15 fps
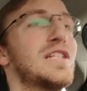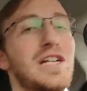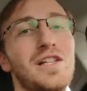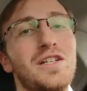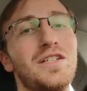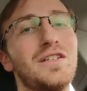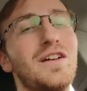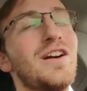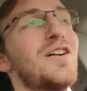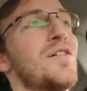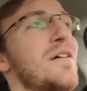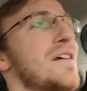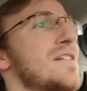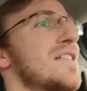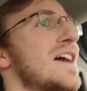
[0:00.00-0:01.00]
I tell it to go,
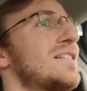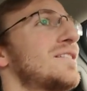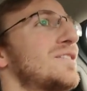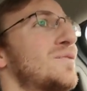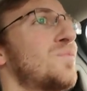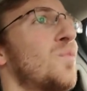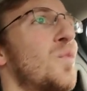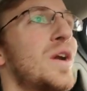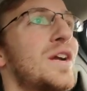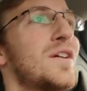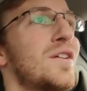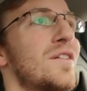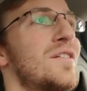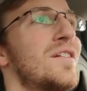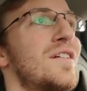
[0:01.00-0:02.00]
and that's
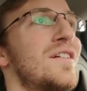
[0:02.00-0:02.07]
weird.